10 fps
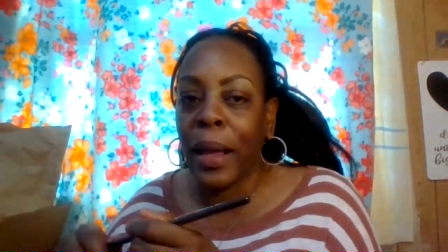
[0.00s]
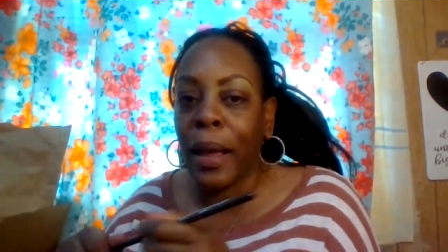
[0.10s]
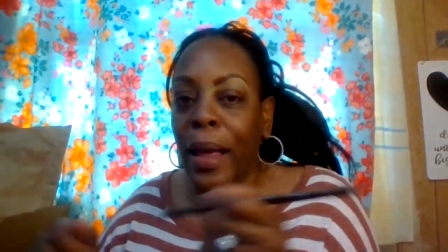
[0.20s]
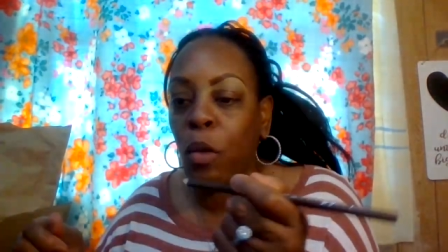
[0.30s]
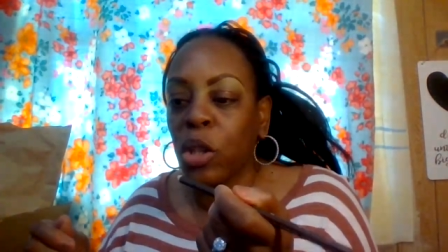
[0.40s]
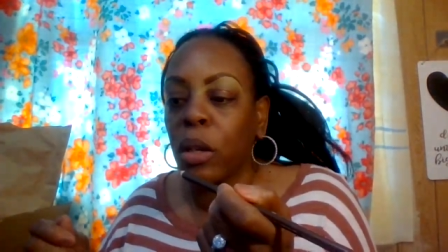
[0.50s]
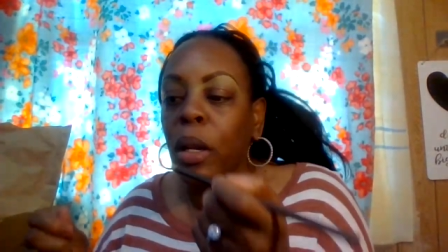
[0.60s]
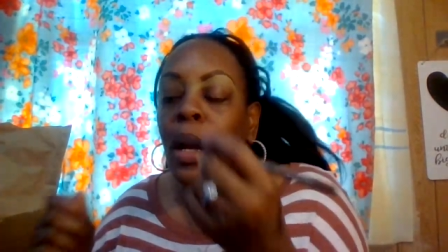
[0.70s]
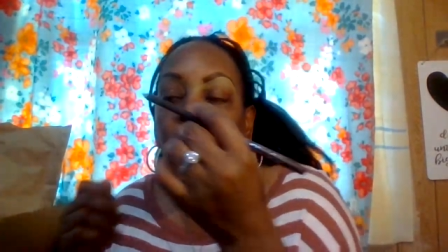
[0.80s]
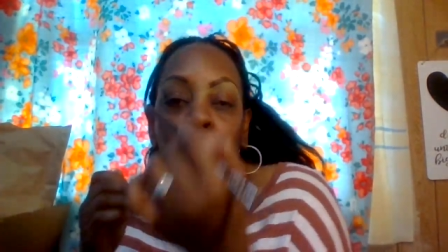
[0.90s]
ouch
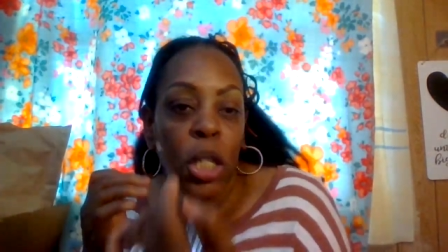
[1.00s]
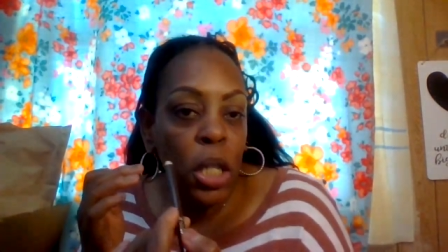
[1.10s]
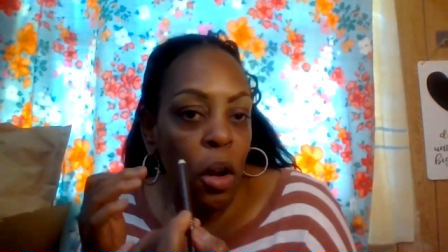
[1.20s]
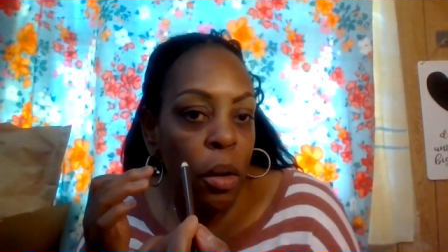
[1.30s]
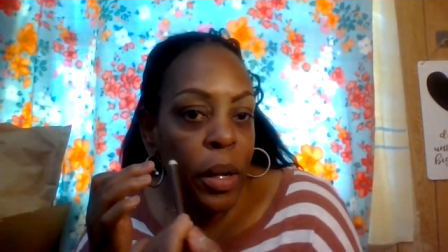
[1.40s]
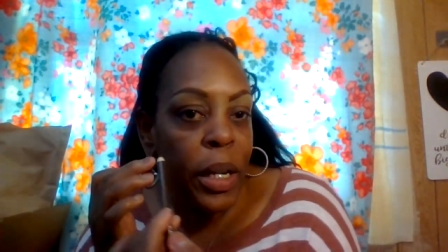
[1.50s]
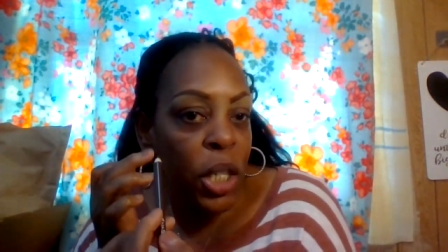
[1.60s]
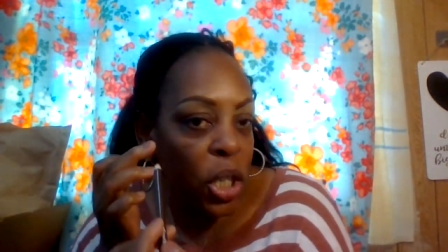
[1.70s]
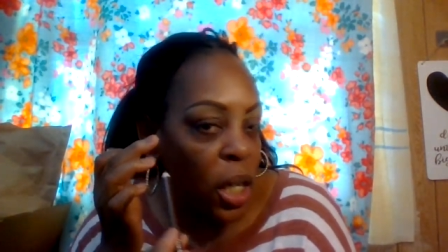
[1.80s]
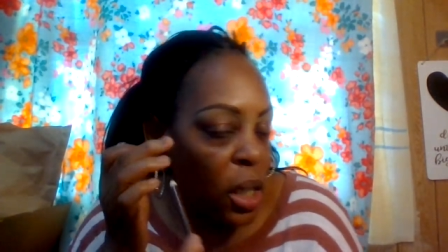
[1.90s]
so
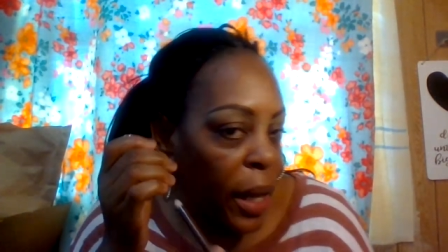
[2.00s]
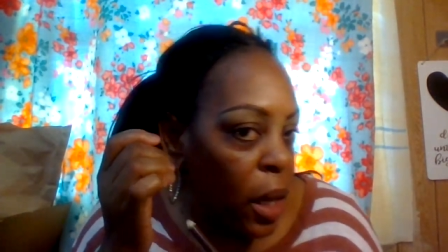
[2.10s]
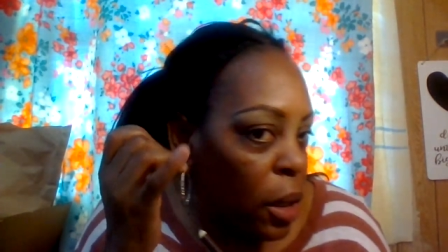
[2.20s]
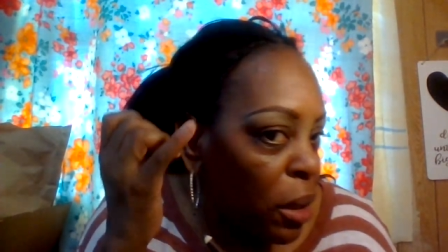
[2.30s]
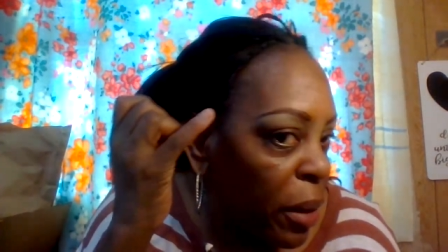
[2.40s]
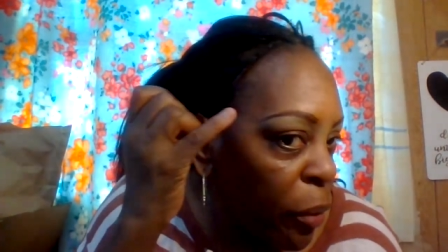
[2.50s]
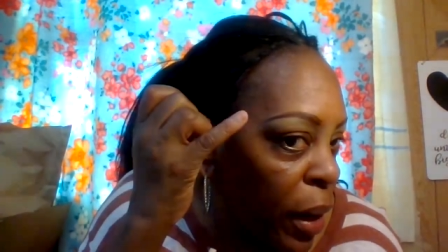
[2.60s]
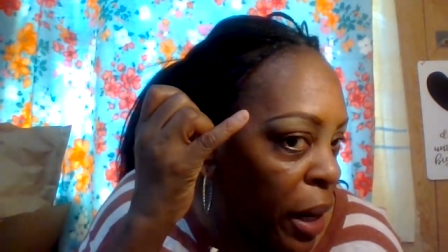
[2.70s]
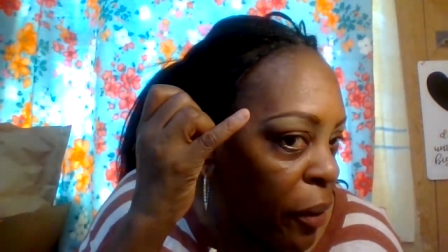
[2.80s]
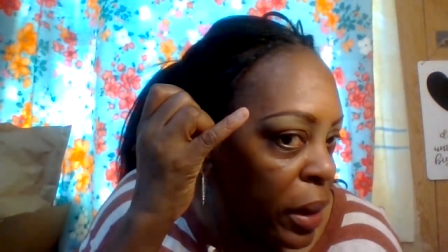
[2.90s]
it's just like a little bit
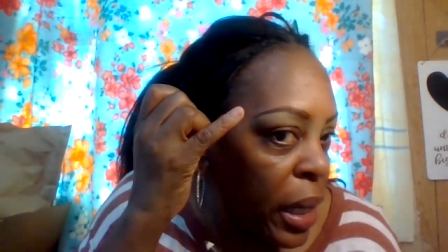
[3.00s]
right here at